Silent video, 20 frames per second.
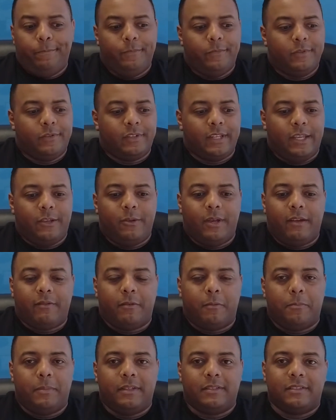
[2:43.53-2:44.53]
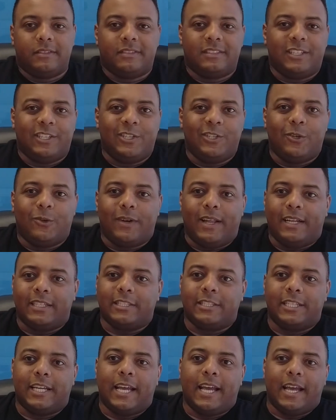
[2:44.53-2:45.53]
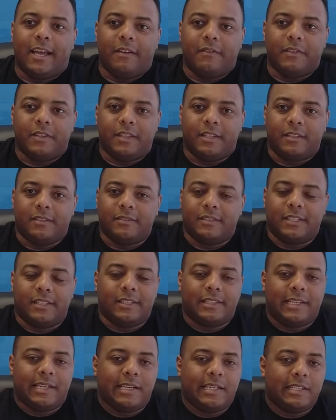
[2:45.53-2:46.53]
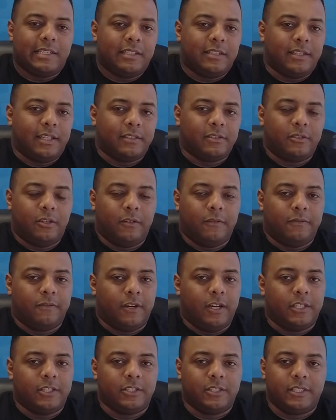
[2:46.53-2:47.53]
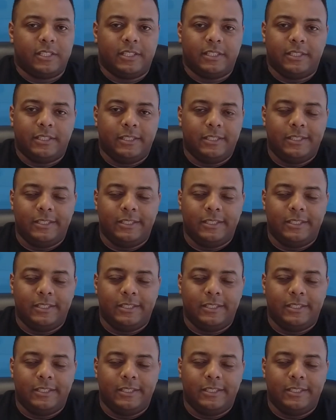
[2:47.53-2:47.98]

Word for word: say you have a business that you don't actually have and things like that, that's all fraudulent.